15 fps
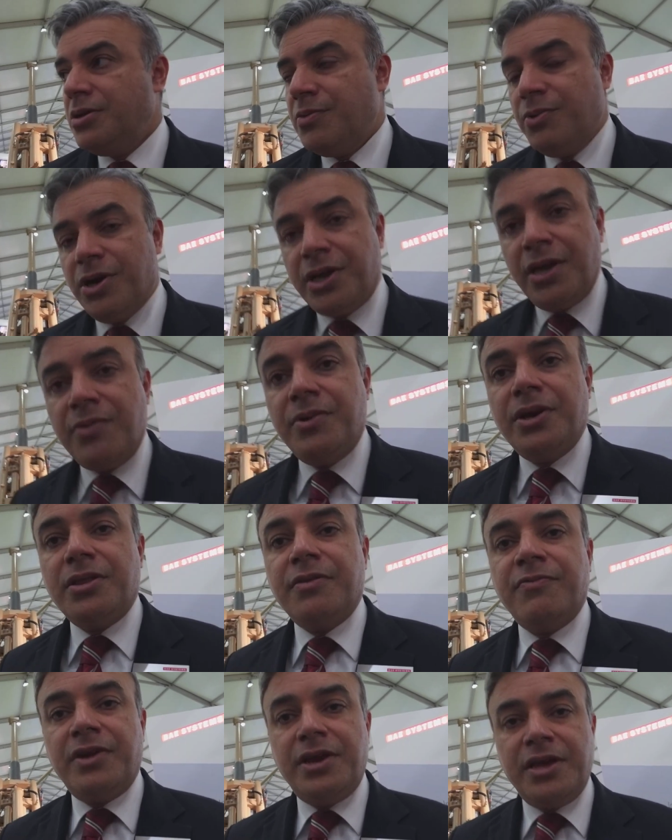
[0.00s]
working with
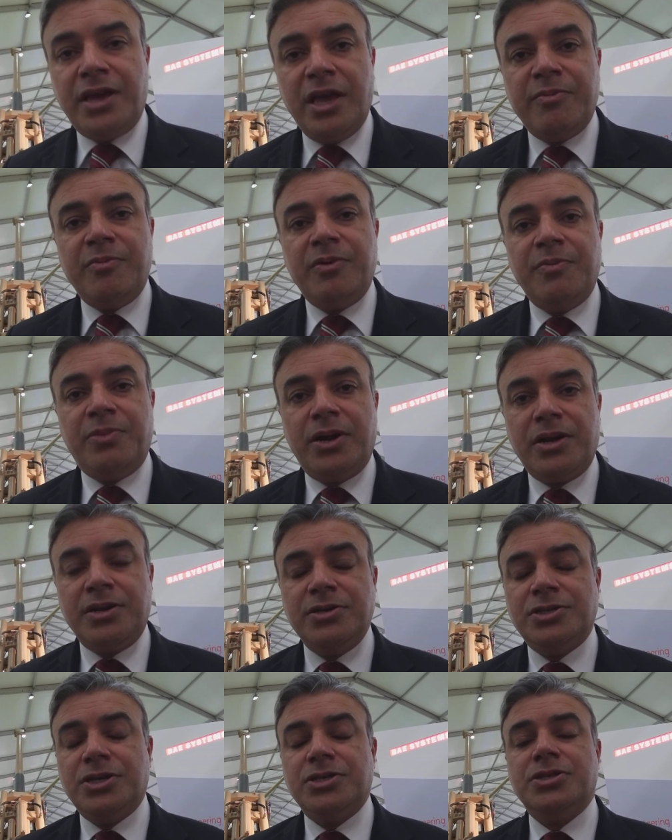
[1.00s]
very capable
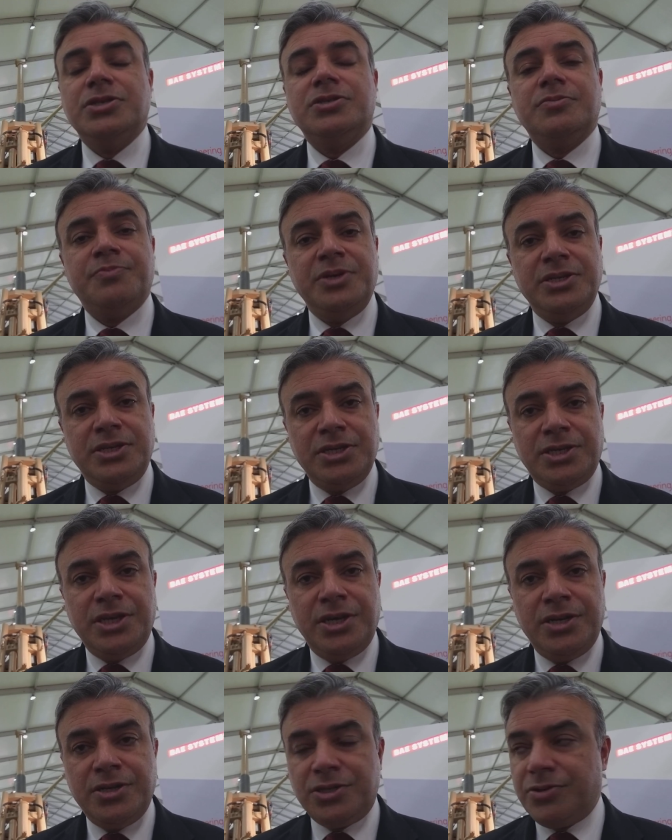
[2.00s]
partners such as PTC
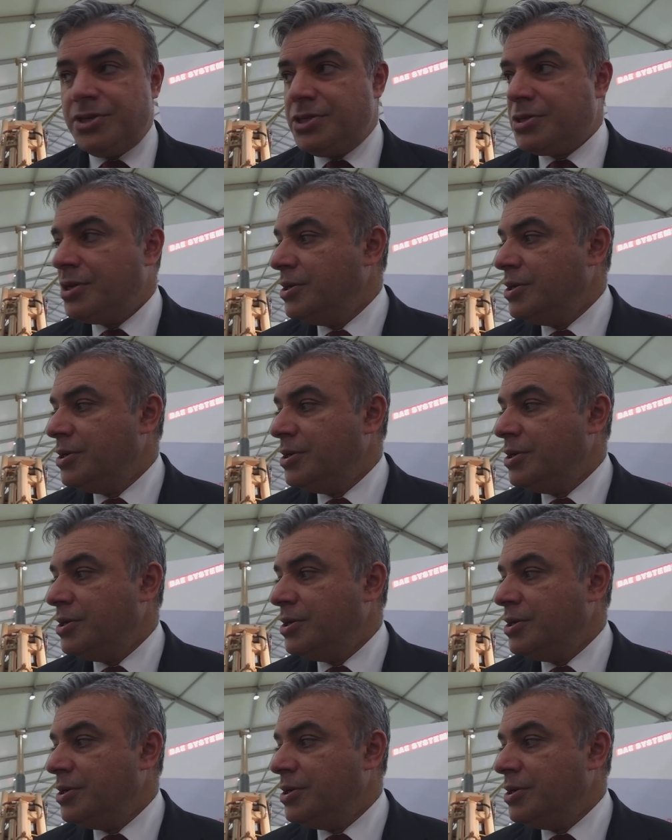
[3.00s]
Industries